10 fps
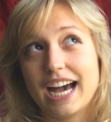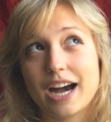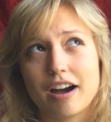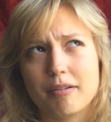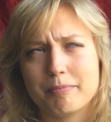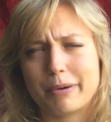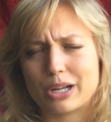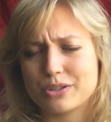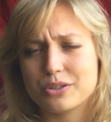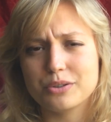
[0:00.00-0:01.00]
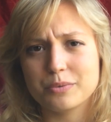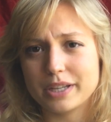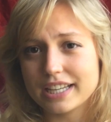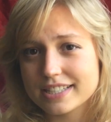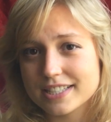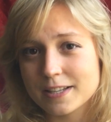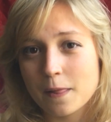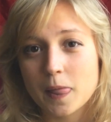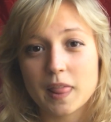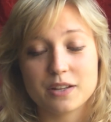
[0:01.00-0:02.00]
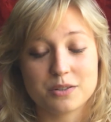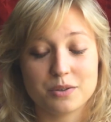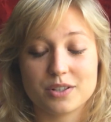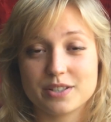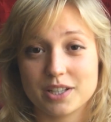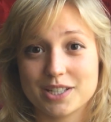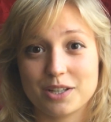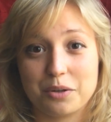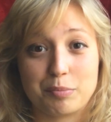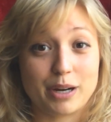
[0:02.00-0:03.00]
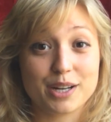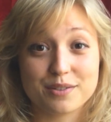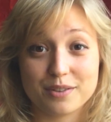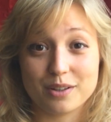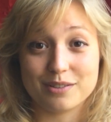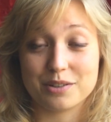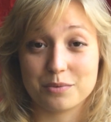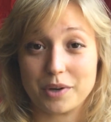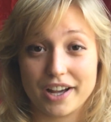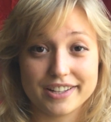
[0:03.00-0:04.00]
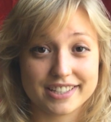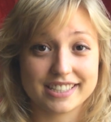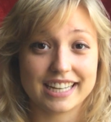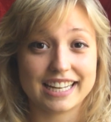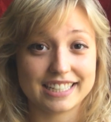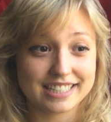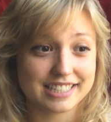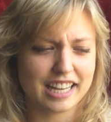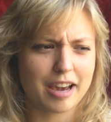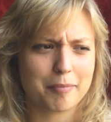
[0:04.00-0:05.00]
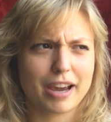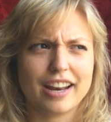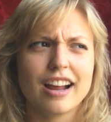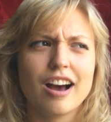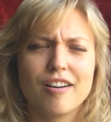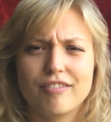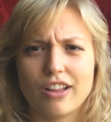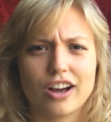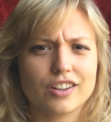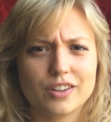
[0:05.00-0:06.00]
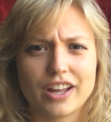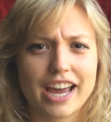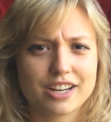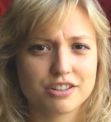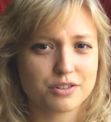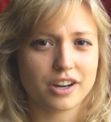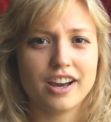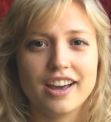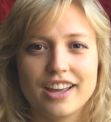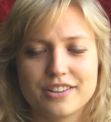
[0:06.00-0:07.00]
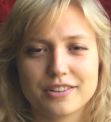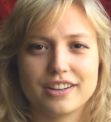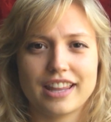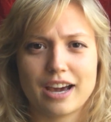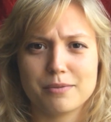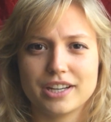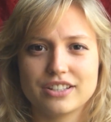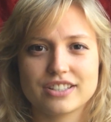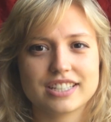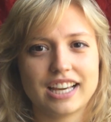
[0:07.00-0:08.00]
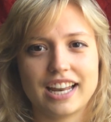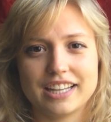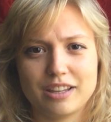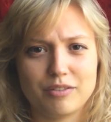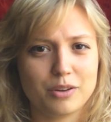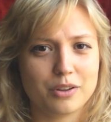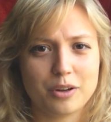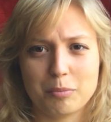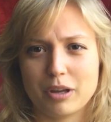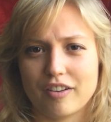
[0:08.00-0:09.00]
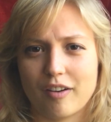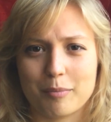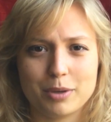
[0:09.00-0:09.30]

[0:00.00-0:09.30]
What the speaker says: about 2 weeks, so just solicit your prayers for those as well. It's exciting to see. I might vlog a little extra during that week just to kind of give you a little bit of